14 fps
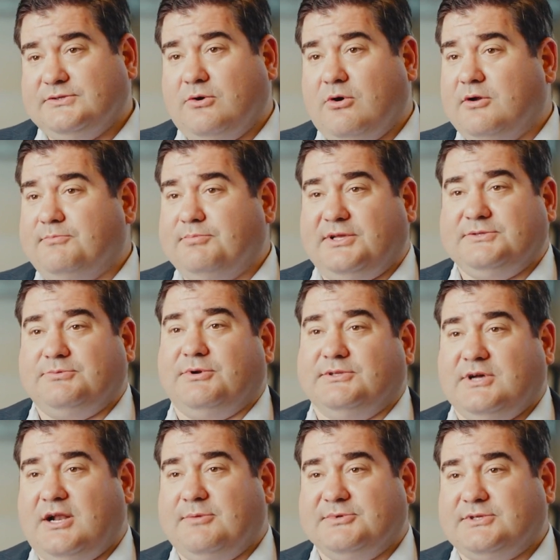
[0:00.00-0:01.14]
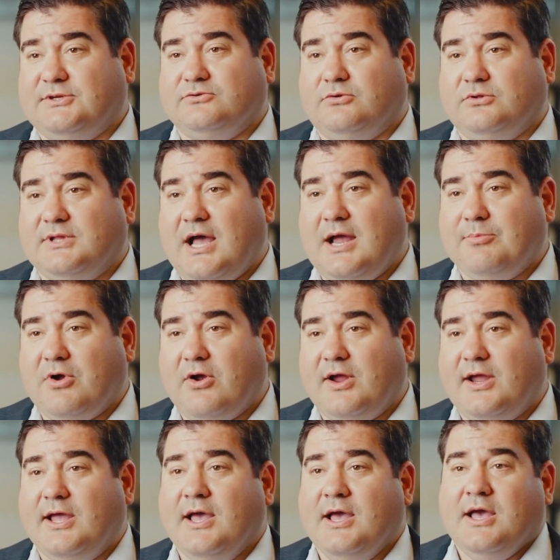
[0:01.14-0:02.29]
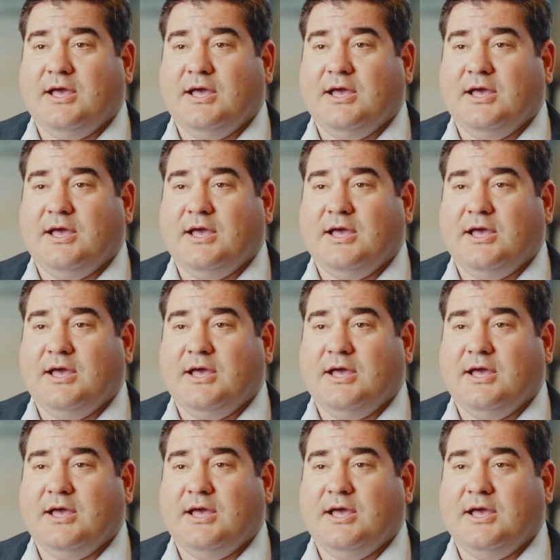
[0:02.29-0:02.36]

So our plus one autonomous control library,